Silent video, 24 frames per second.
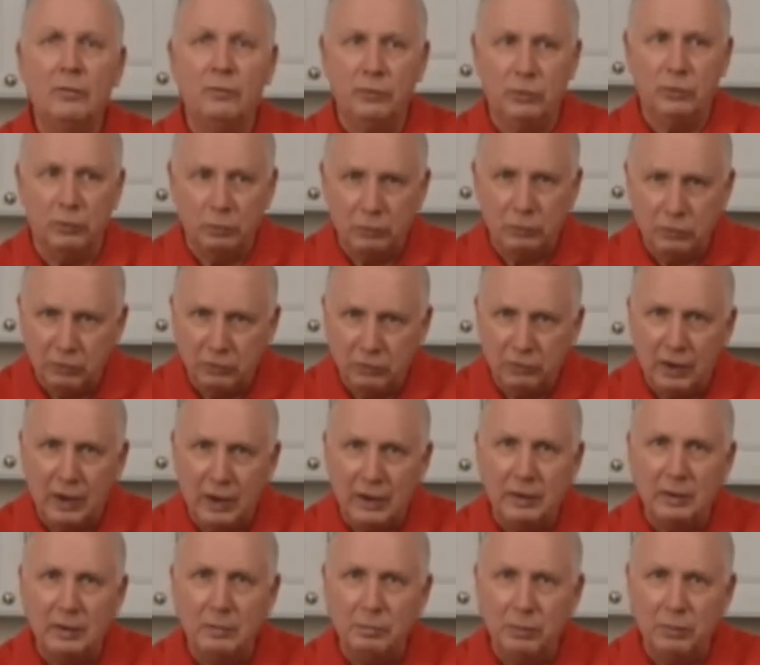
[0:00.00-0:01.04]
to design
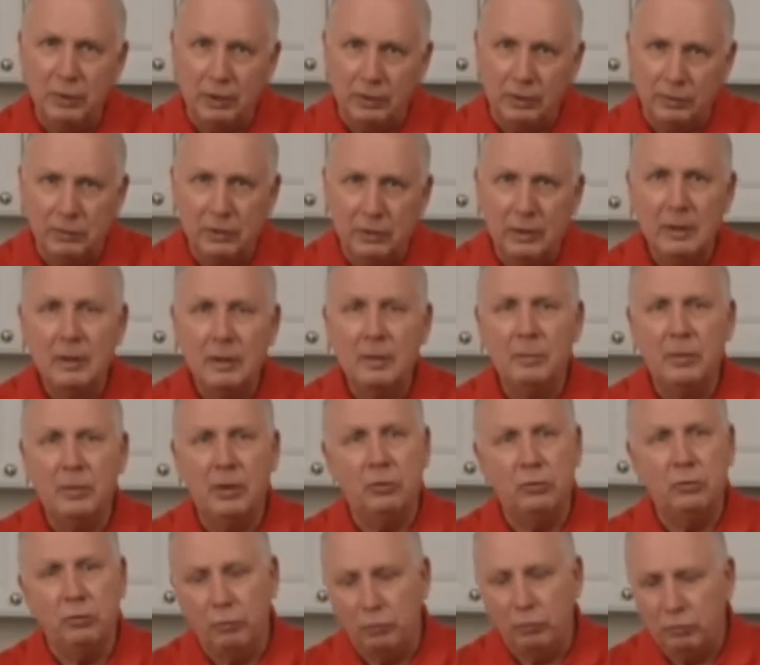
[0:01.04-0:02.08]
and build.
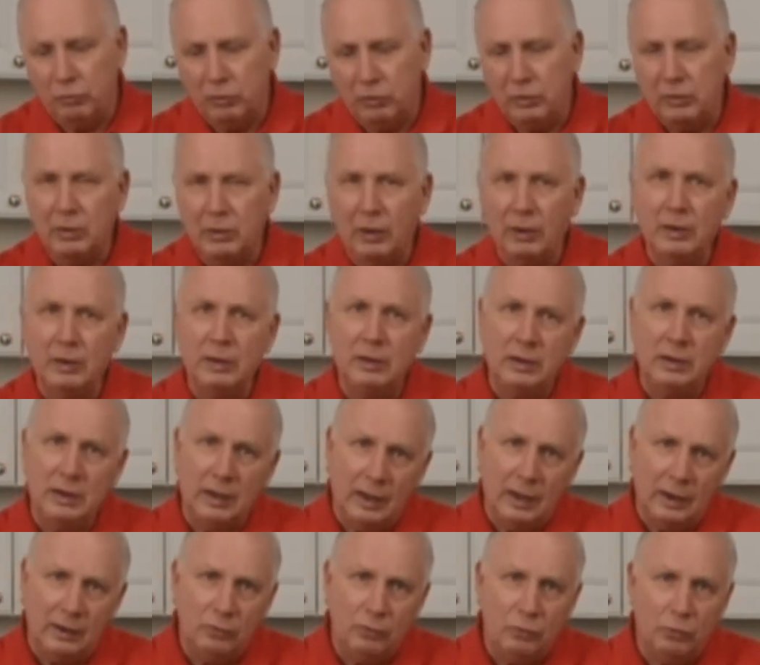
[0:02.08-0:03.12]
That's usually done in the
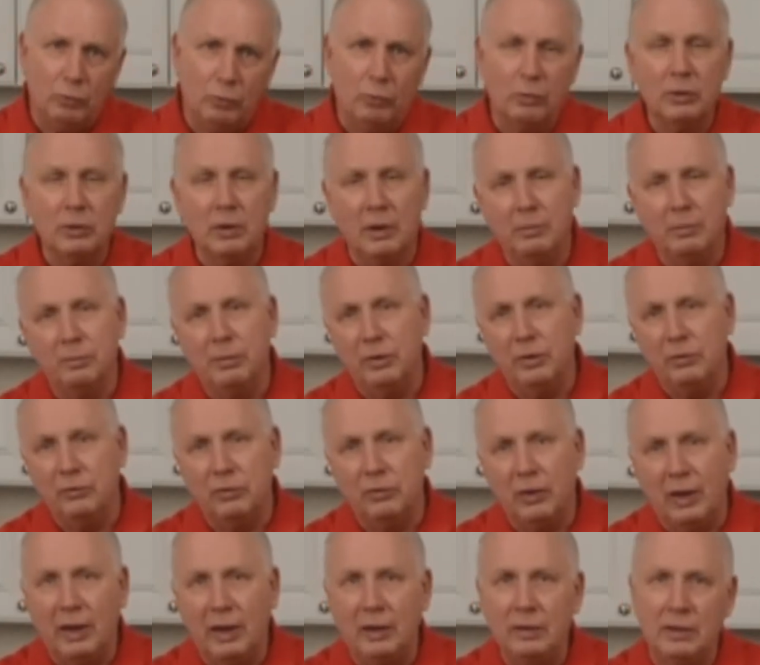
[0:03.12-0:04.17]
Allyn Tool company
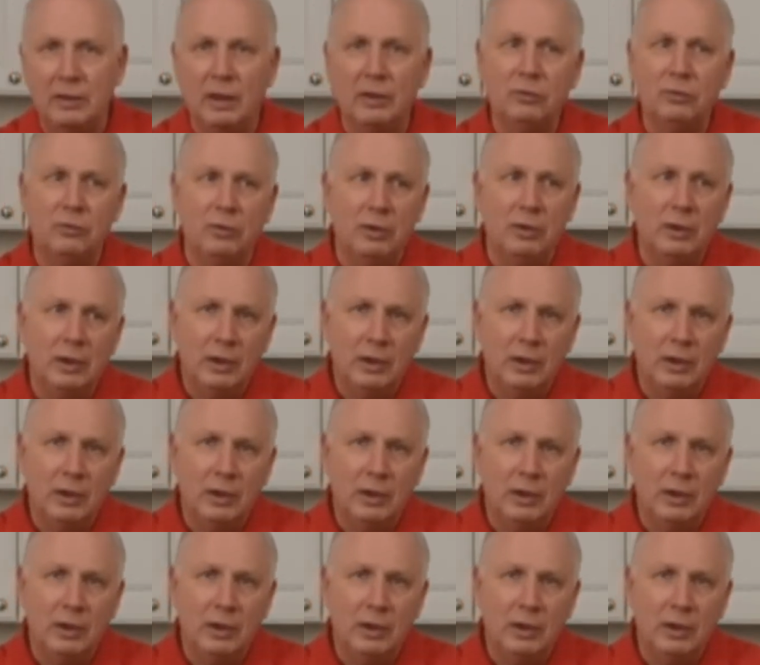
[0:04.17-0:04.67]
side. That's a